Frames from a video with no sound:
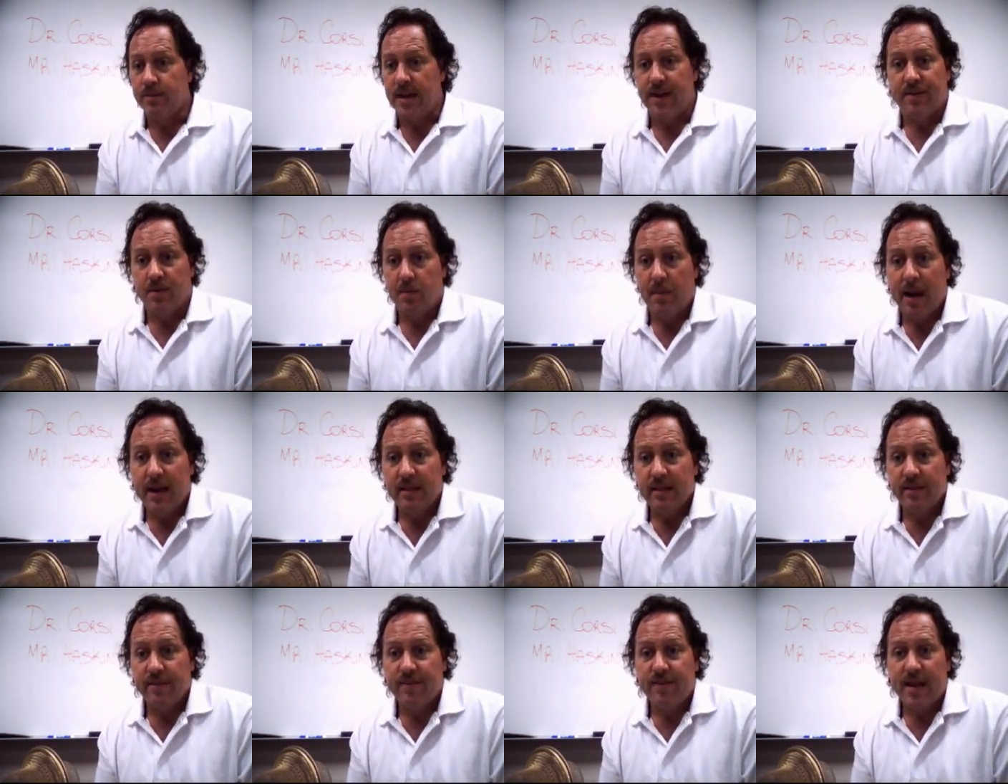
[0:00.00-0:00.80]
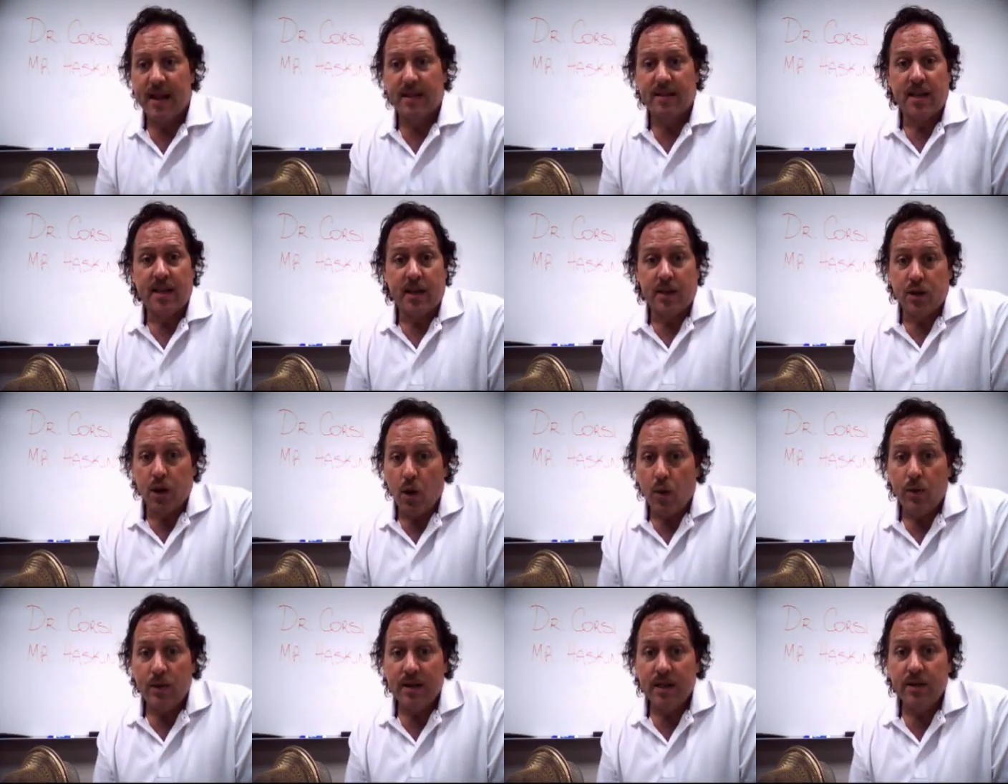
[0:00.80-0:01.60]
Never mind the fact that
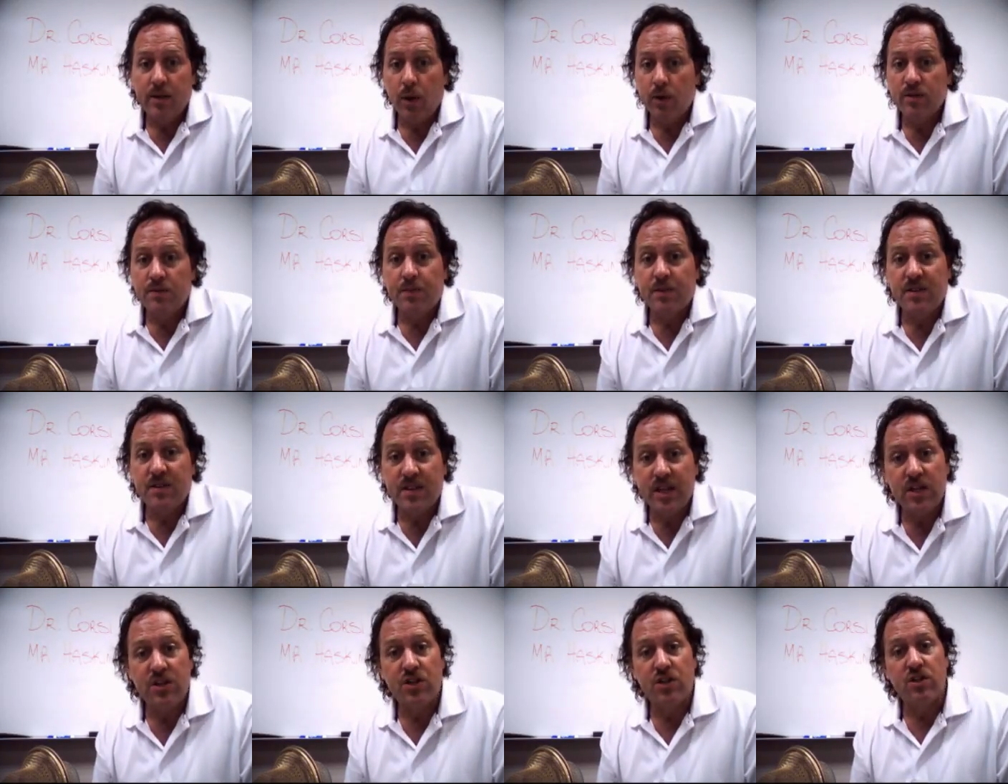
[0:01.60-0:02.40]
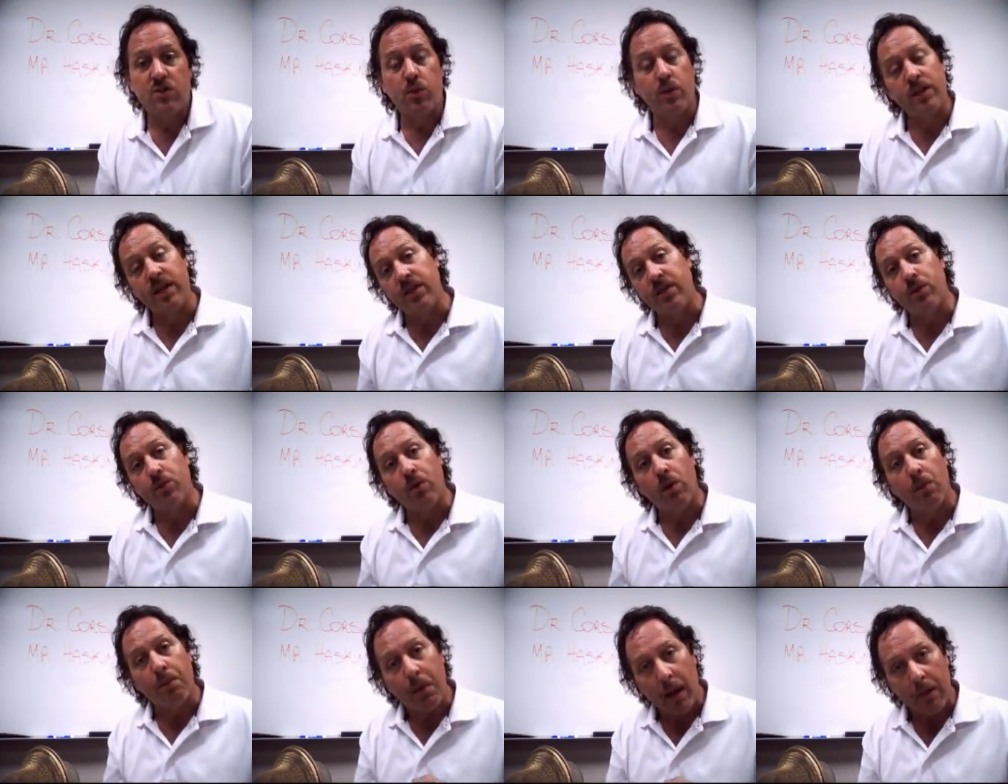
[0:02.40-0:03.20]
no one in those positions within the
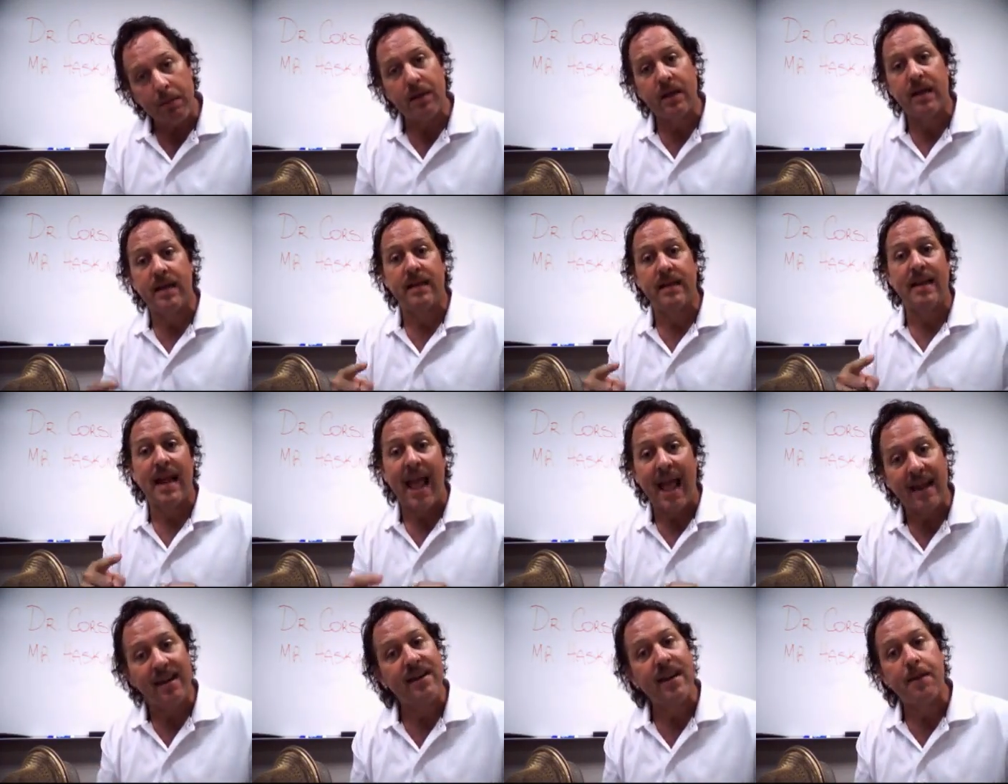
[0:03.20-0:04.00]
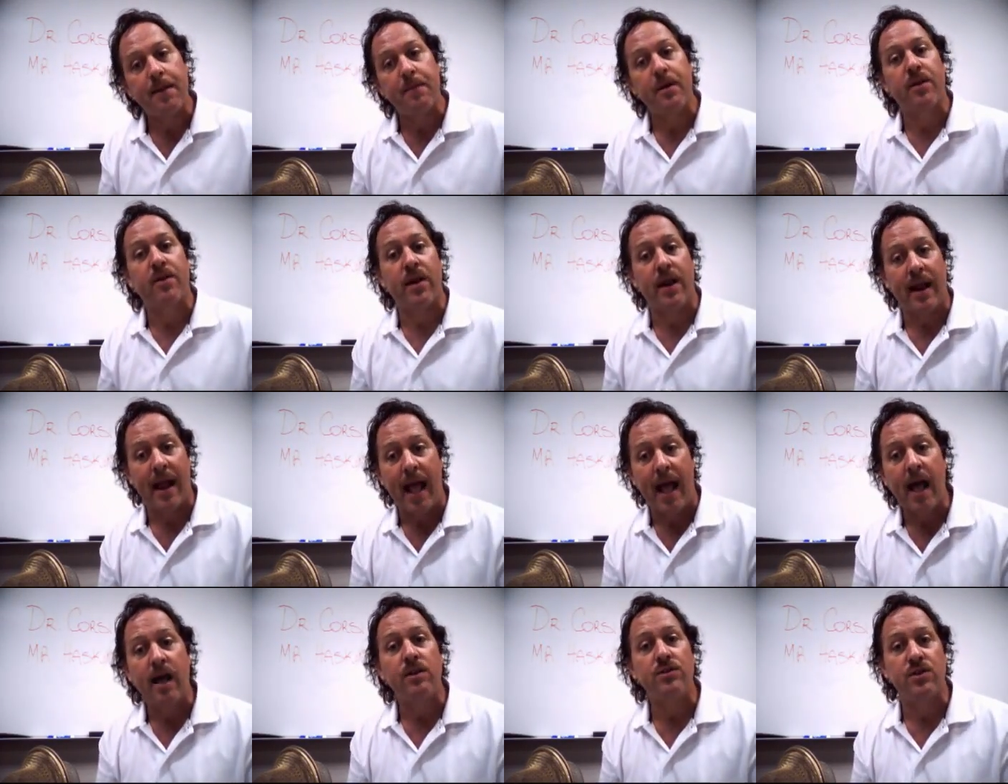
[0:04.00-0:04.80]
Republican and Democrat
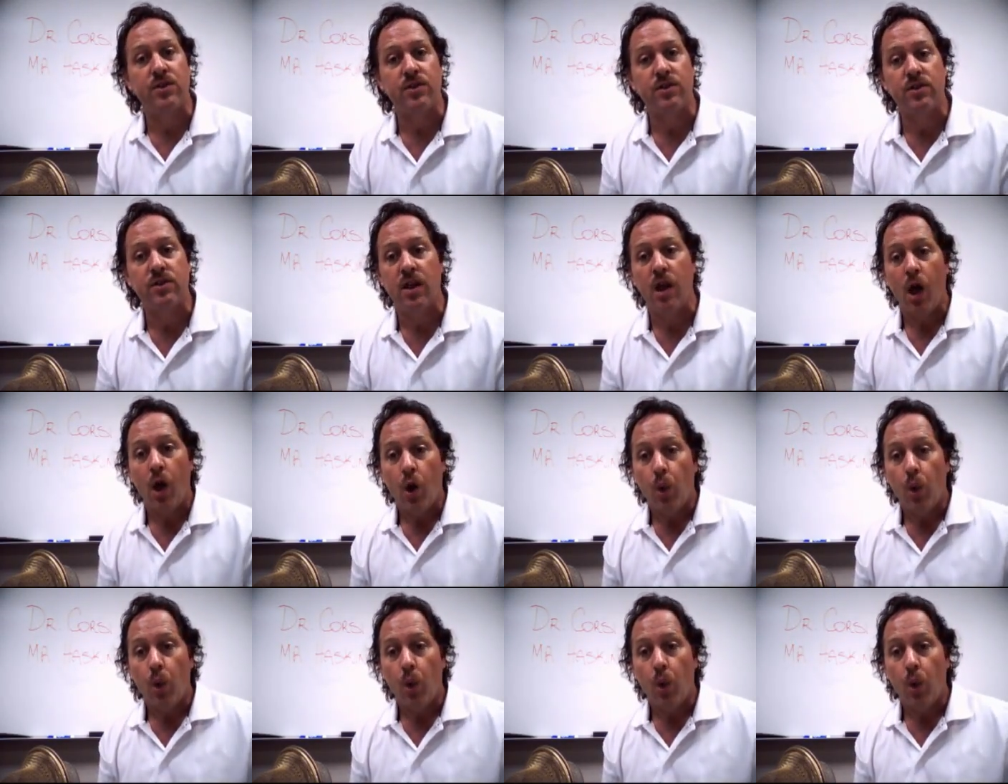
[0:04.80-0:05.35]
houses